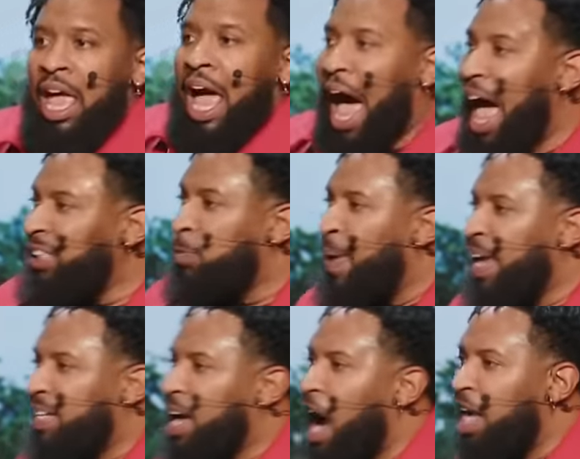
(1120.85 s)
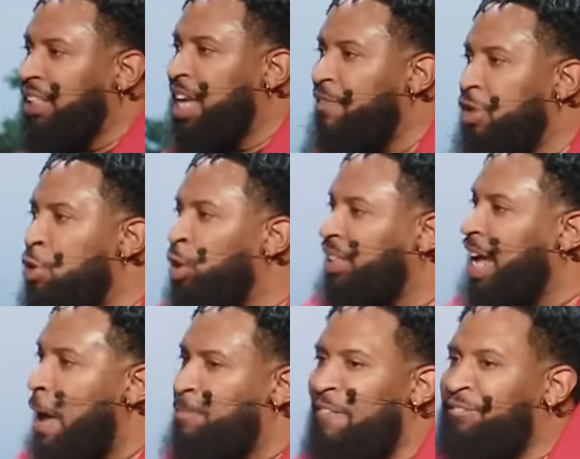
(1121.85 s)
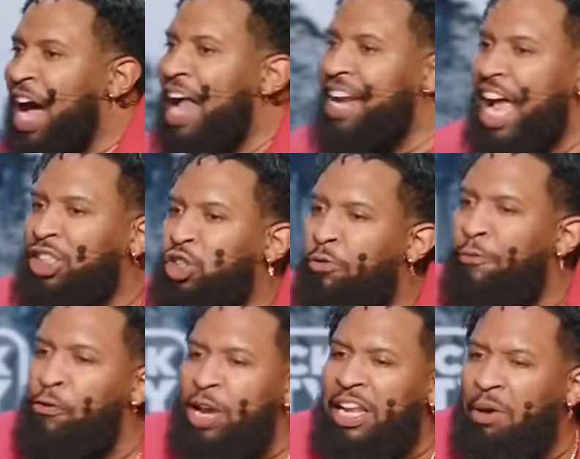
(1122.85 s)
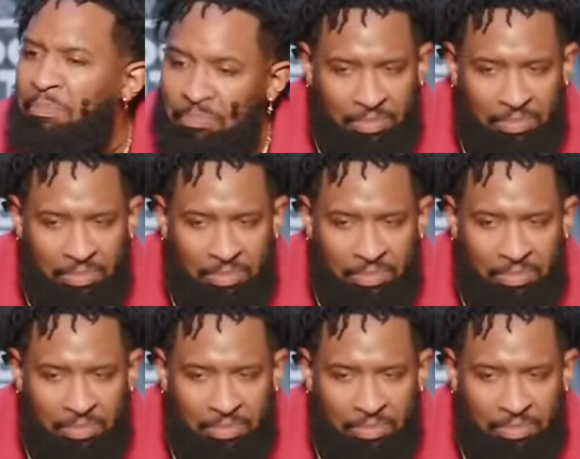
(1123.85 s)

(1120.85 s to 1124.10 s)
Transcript: I speak God's giving you a type of financial freedom